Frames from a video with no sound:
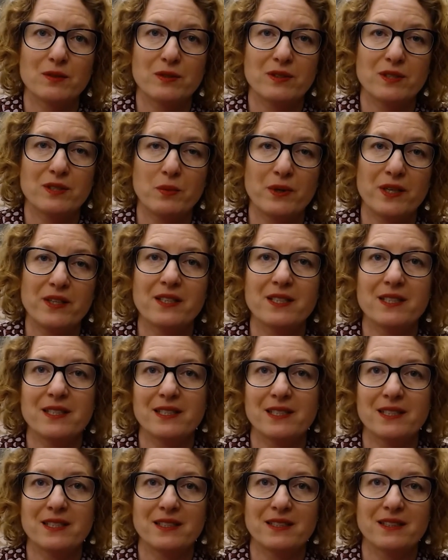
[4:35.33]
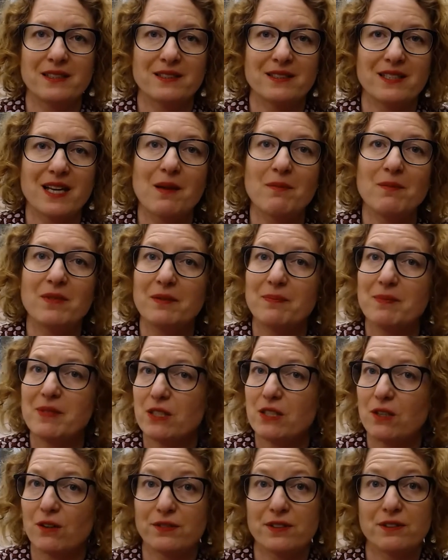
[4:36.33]
within the time limit
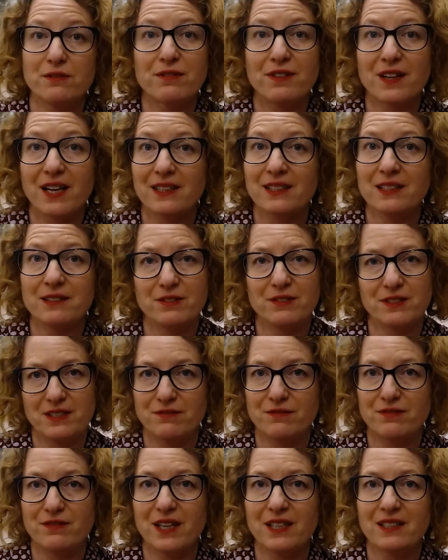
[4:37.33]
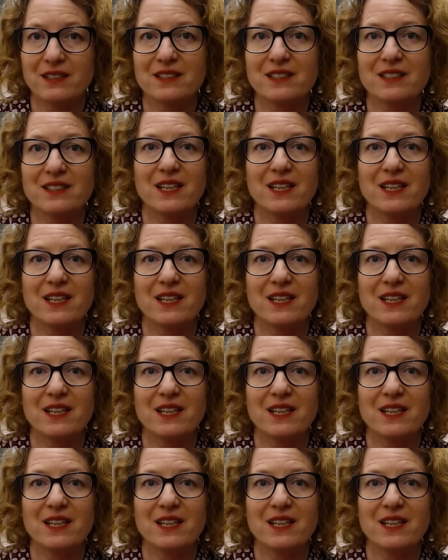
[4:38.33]
of the fund, if it's a fund,